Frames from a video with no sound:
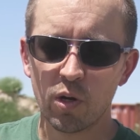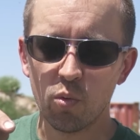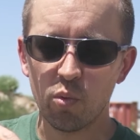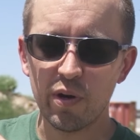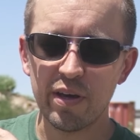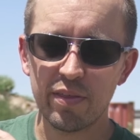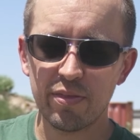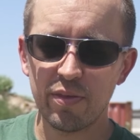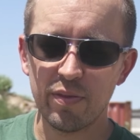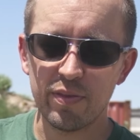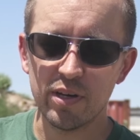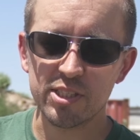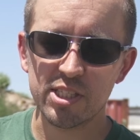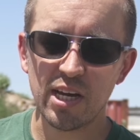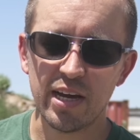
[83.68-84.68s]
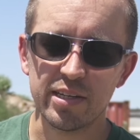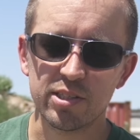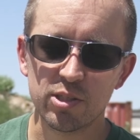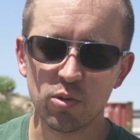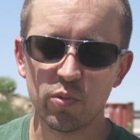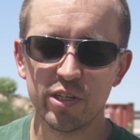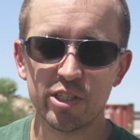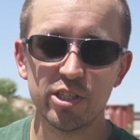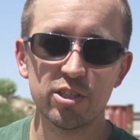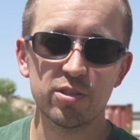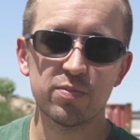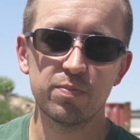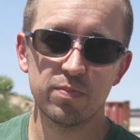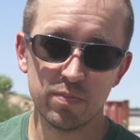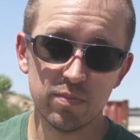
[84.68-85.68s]
with the sights, which is
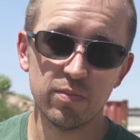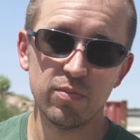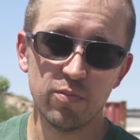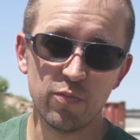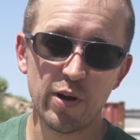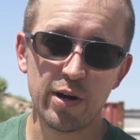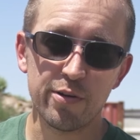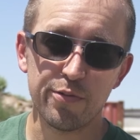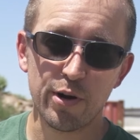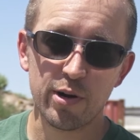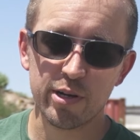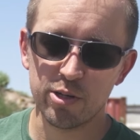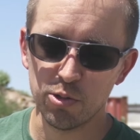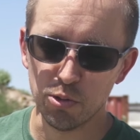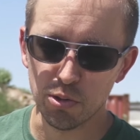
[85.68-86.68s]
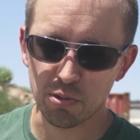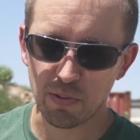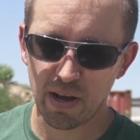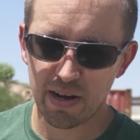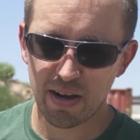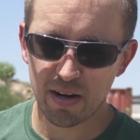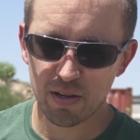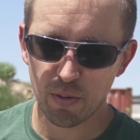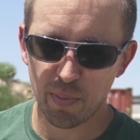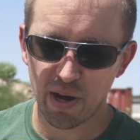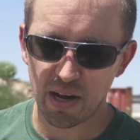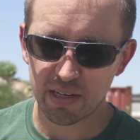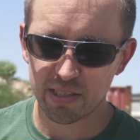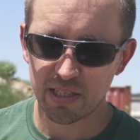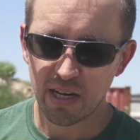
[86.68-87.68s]
very, very cool right out of the
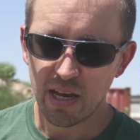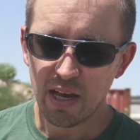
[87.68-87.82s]
box.